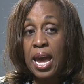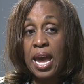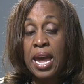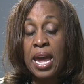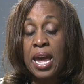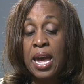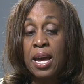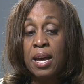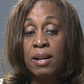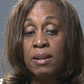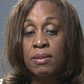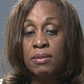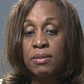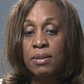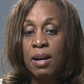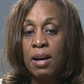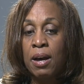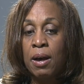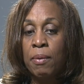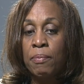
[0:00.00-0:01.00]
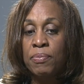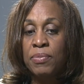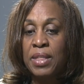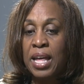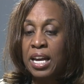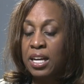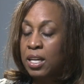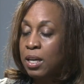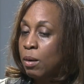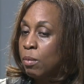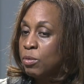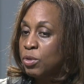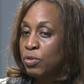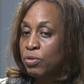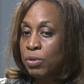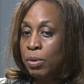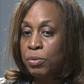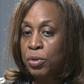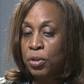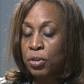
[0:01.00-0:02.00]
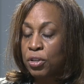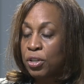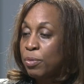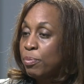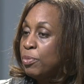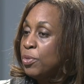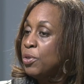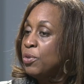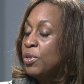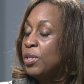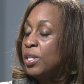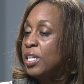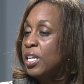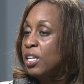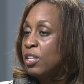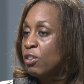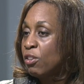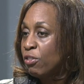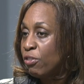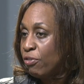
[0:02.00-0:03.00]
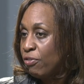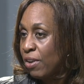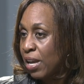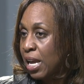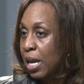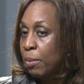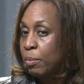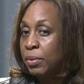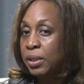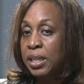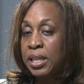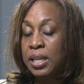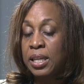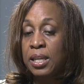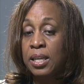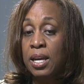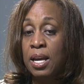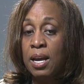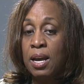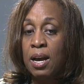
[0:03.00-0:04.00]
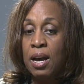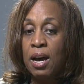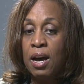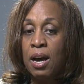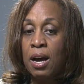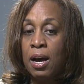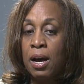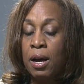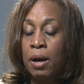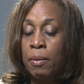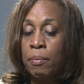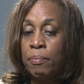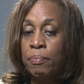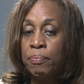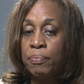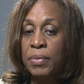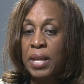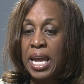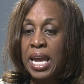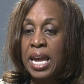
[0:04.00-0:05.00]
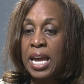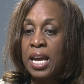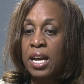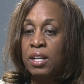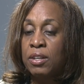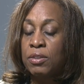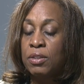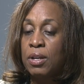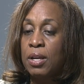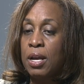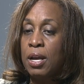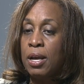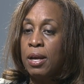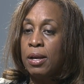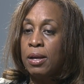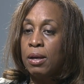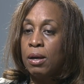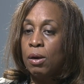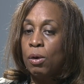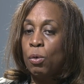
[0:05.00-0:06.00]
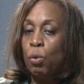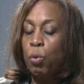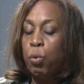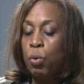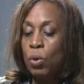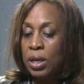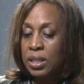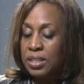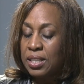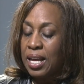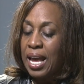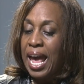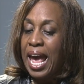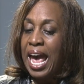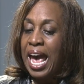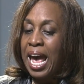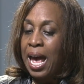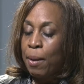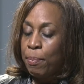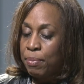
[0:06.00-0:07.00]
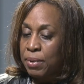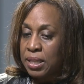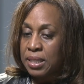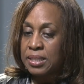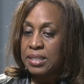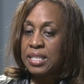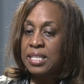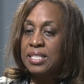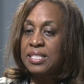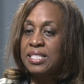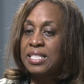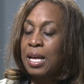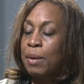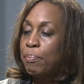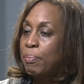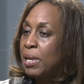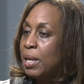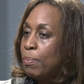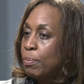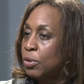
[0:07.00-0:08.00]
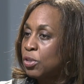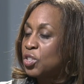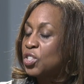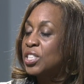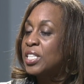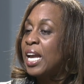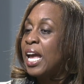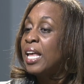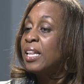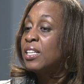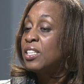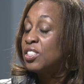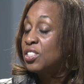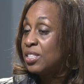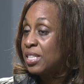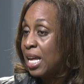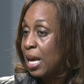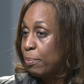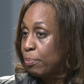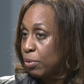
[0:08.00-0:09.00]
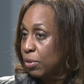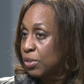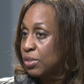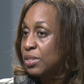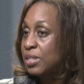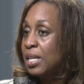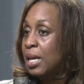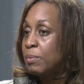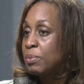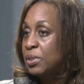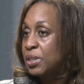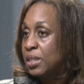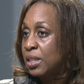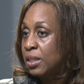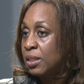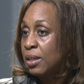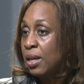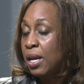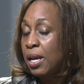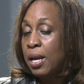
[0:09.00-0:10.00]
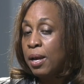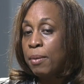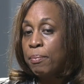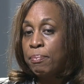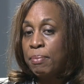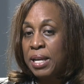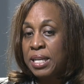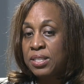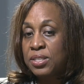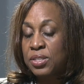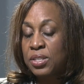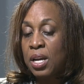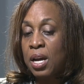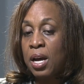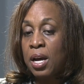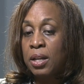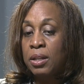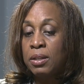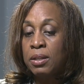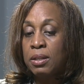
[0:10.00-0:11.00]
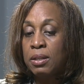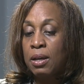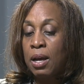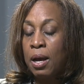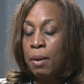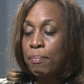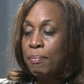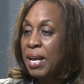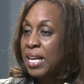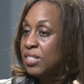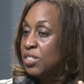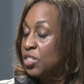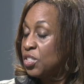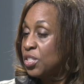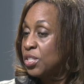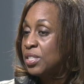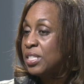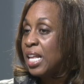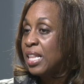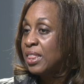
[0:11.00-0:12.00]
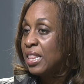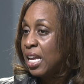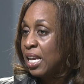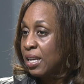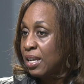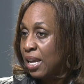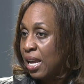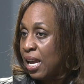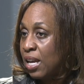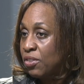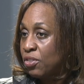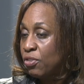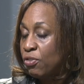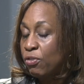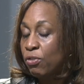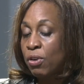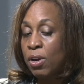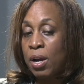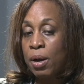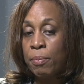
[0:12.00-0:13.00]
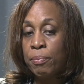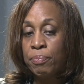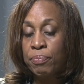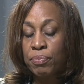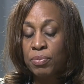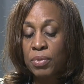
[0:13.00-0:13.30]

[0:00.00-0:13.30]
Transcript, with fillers: And um, that comes from your community, your family, um, and what happens is that people challenge that perception based on uh, messages that they get from